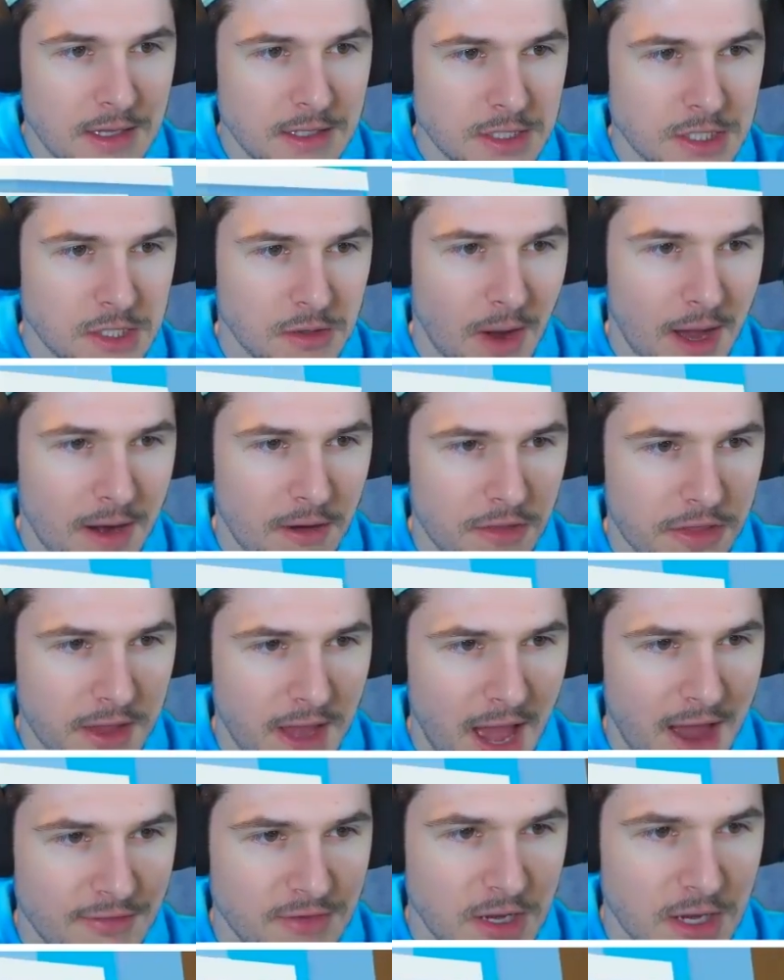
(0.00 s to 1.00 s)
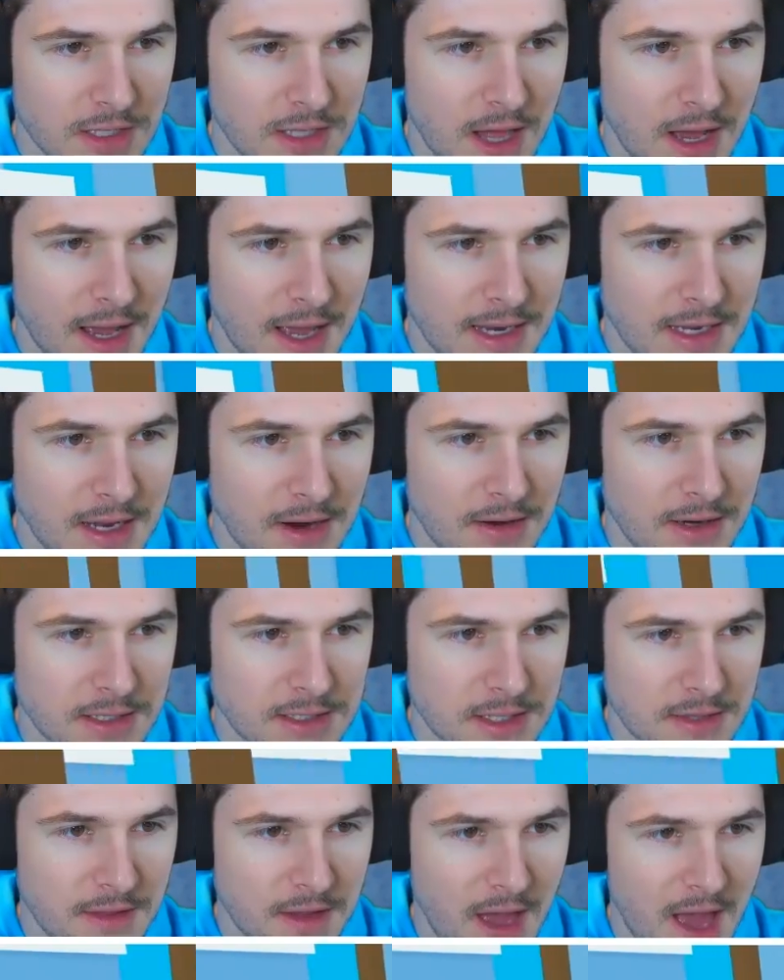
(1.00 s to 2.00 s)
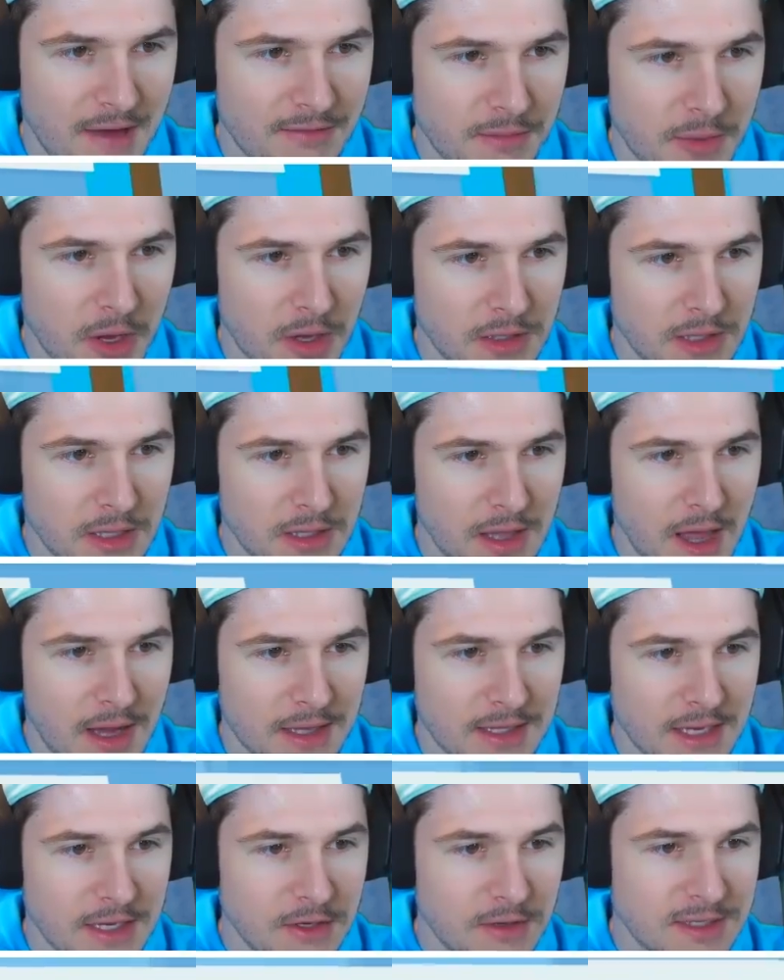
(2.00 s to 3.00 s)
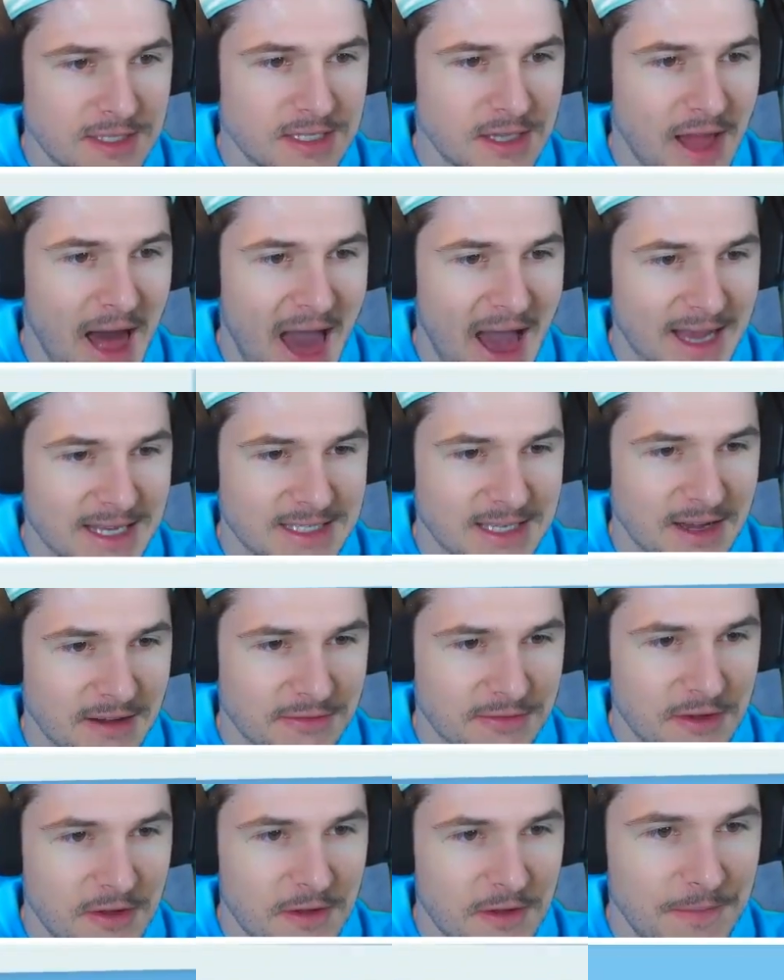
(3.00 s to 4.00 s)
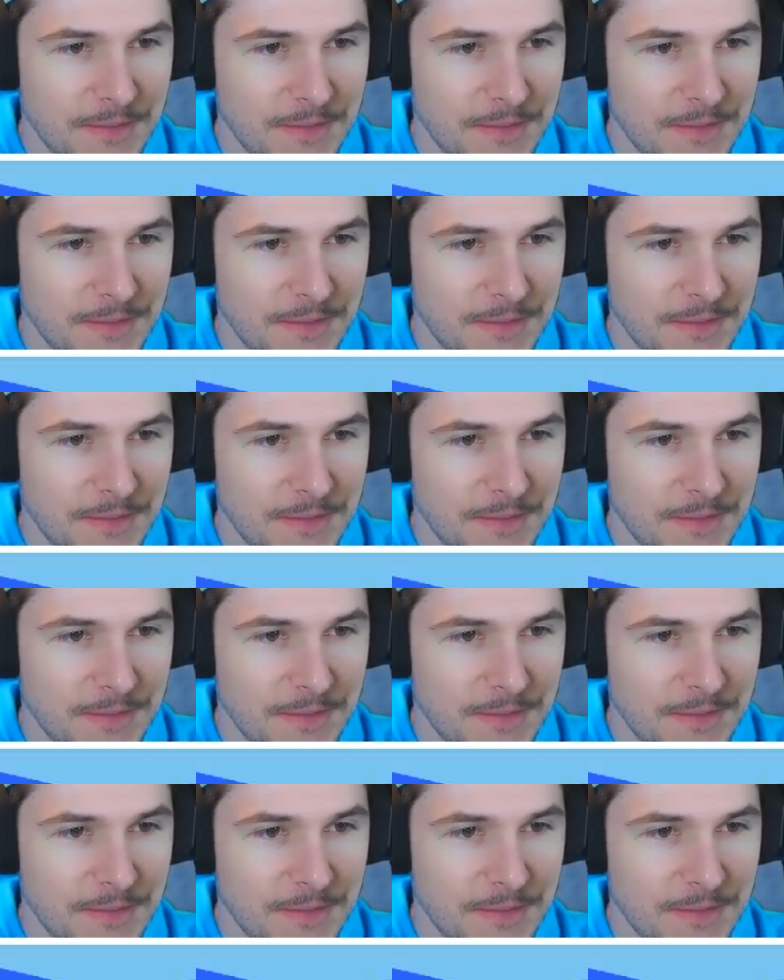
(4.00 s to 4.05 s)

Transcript: So I don't think I have to unlock any areas. I think I have them all unlocked. And you can still hack stuff.